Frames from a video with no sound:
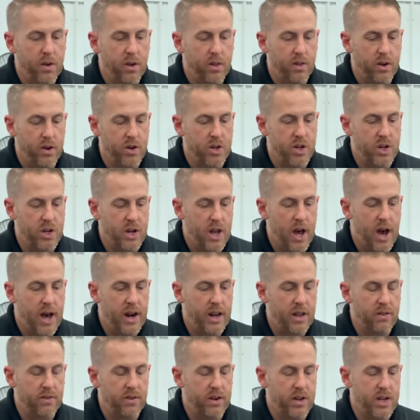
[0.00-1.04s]
there's not
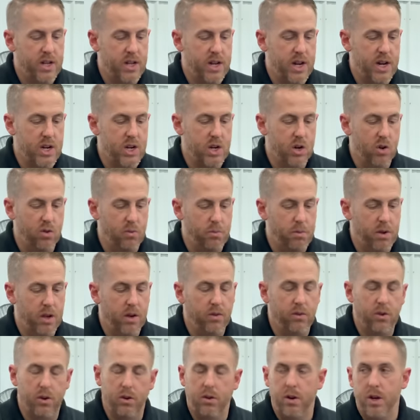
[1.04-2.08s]
even a section on
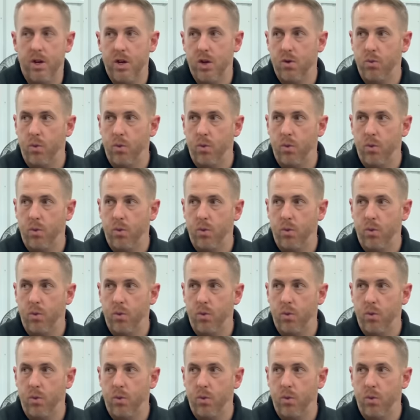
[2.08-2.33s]
BF Goodrich's